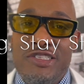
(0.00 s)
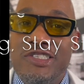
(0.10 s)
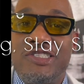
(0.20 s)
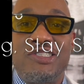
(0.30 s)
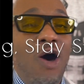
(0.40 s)

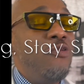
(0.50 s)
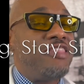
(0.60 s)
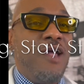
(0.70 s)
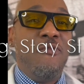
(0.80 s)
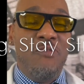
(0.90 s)
so
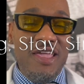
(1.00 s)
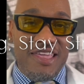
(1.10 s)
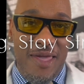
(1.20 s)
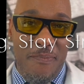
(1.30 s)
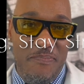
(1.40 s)
that we
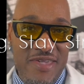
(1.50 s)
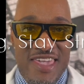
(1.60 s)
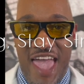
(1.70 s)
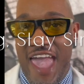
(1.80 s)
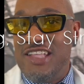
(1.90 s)
can
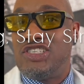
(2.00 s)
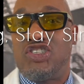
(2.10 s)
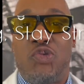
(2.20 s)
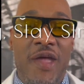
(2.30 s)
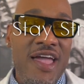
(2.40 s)
be a
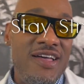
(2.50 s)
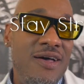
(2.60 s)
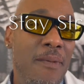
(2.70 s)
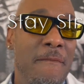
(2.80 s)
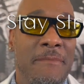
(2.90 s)

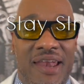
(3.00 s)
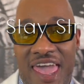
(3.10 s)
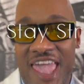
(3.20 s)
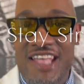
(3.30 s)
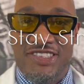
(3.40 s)

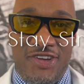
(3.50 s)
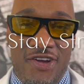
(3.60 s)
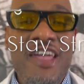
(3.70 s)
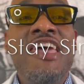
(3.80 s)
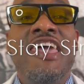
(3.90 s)
trailblazer